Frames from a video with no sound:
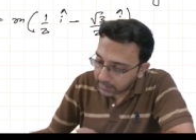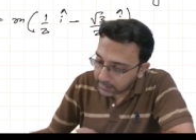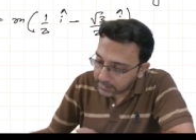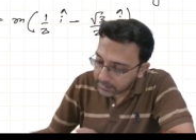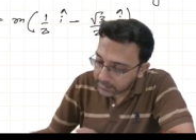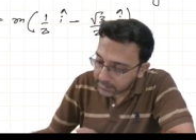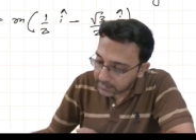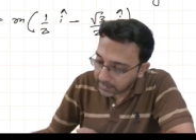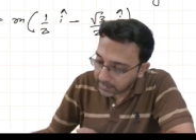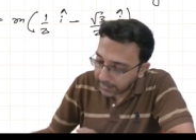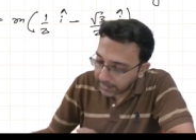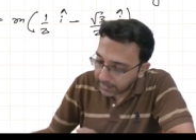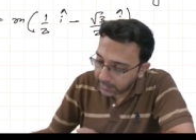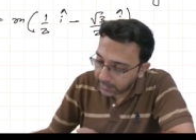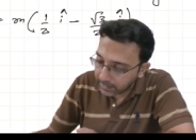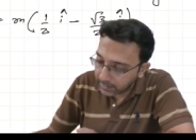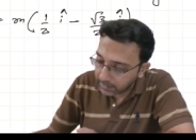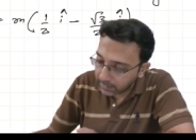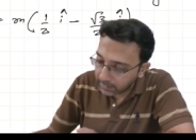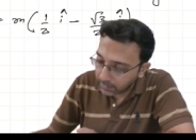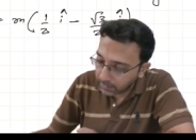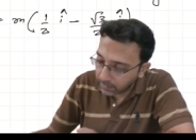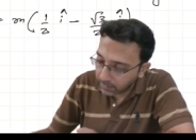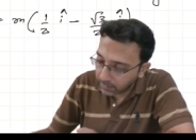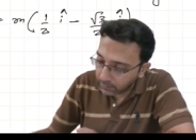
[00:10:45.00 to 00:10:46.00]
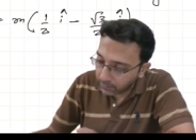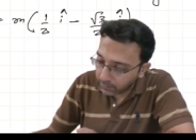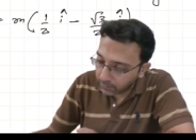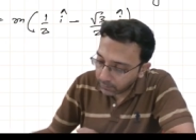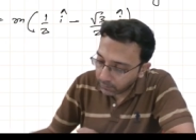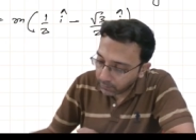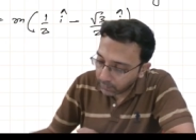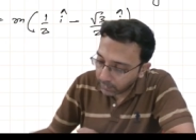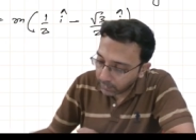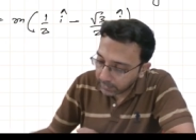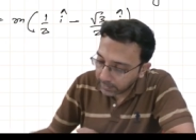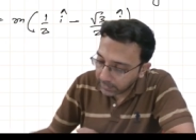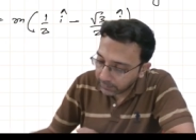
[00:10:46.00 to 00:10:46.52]
sine
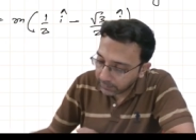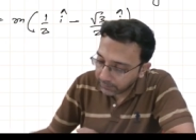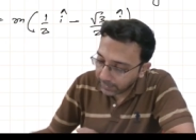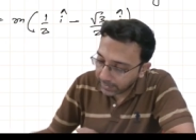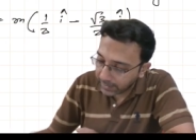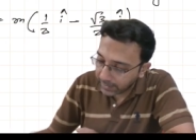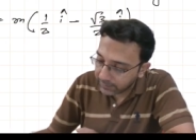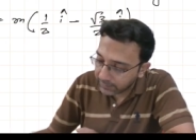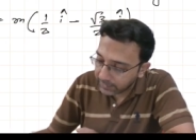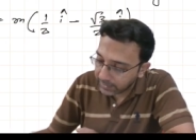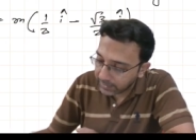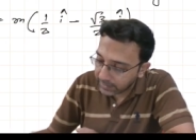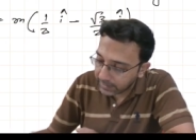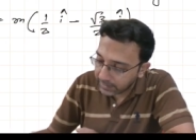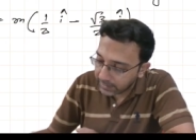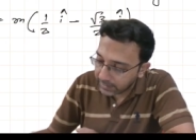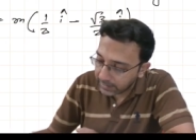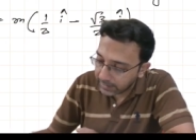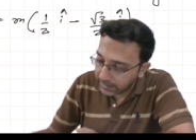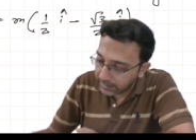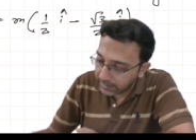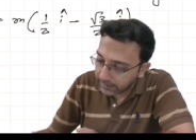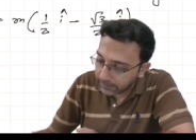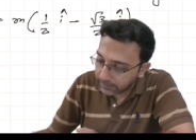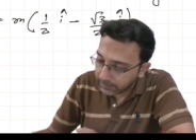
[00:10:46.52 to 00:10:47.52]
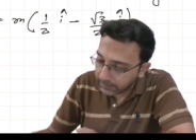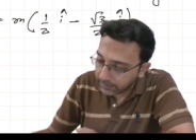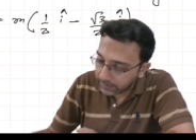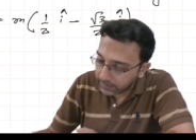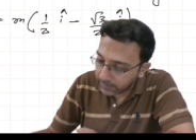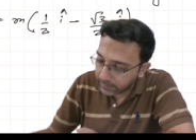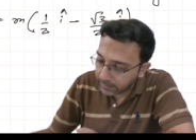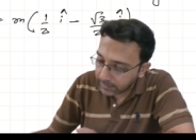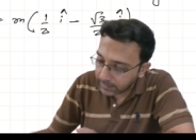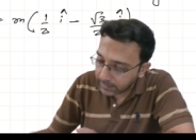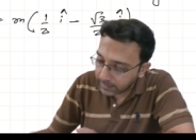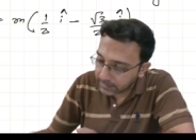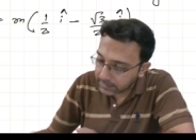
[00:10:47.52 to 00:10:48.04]
45 degree
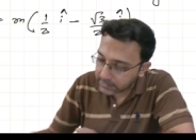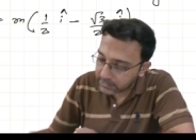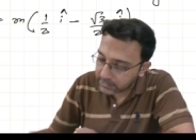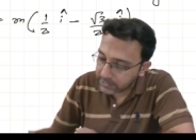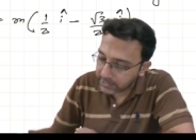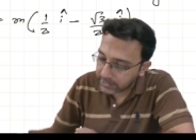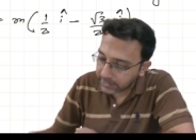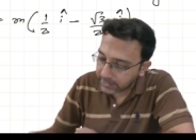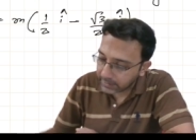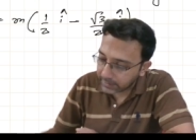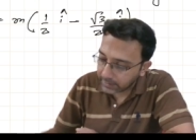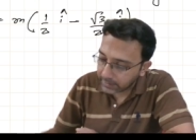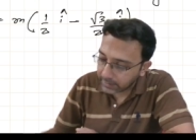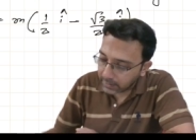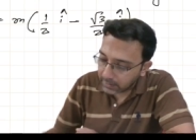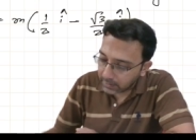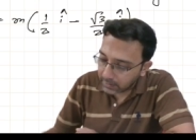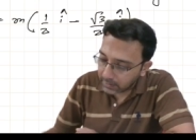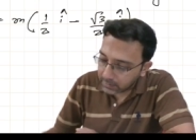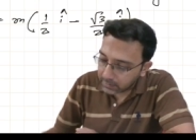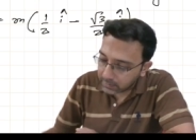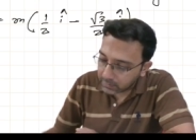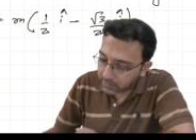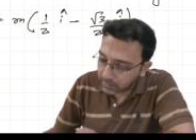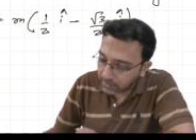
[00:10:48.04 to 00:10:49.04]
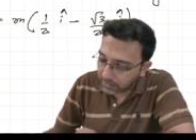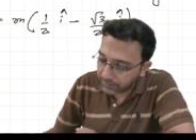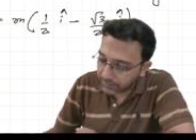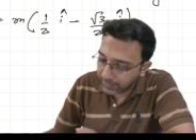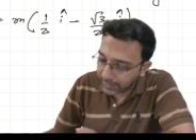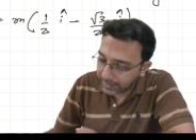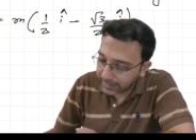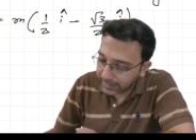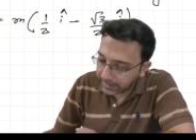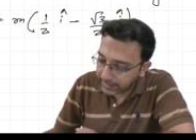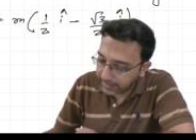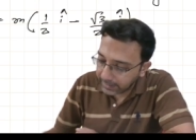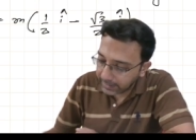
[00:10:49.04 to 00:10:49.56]
j. So if
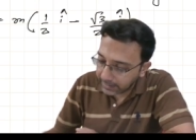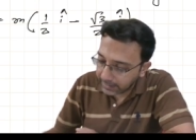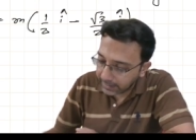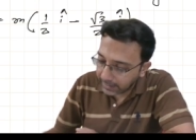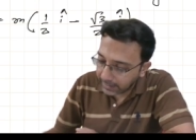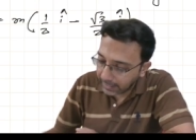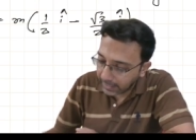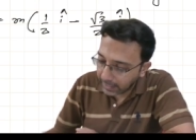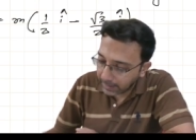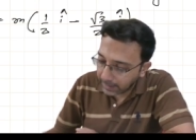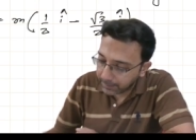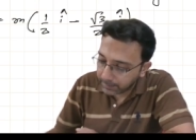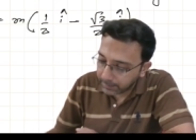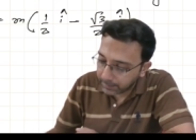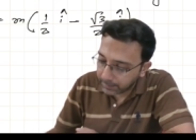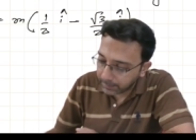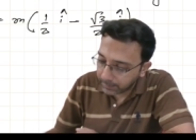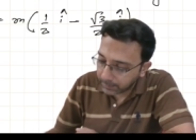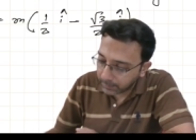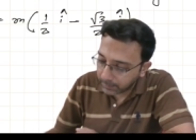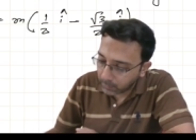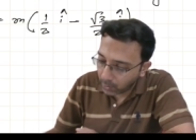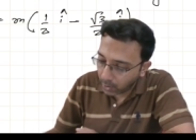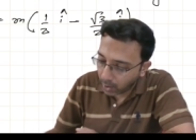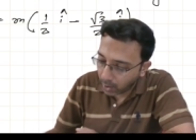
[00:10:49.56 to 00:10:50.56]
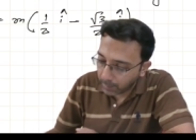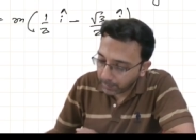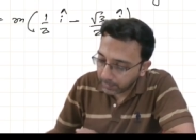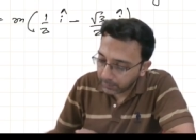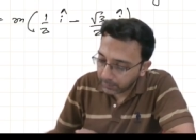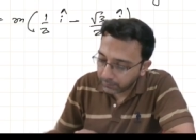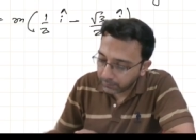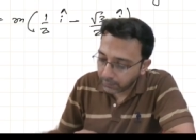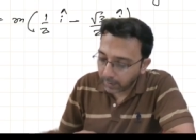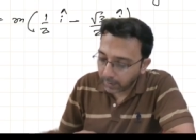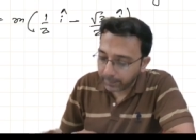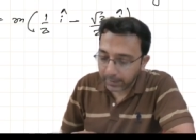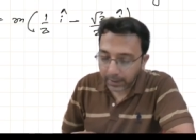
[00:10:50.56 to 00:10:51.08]
I take m
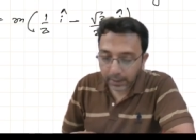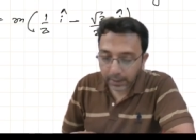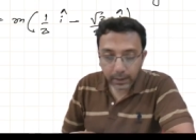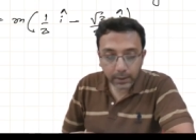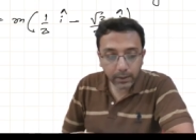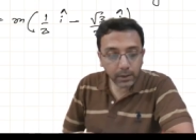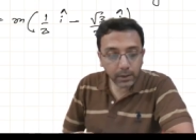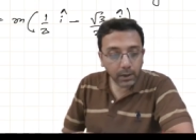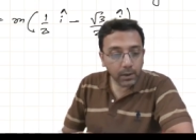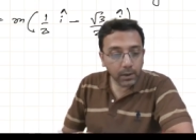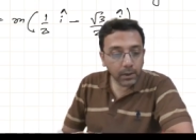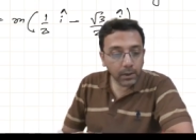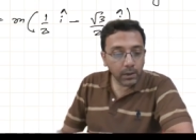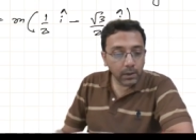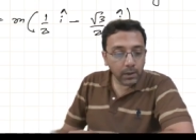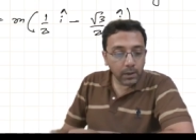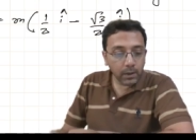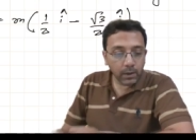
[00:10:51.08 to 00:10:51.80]
common from here,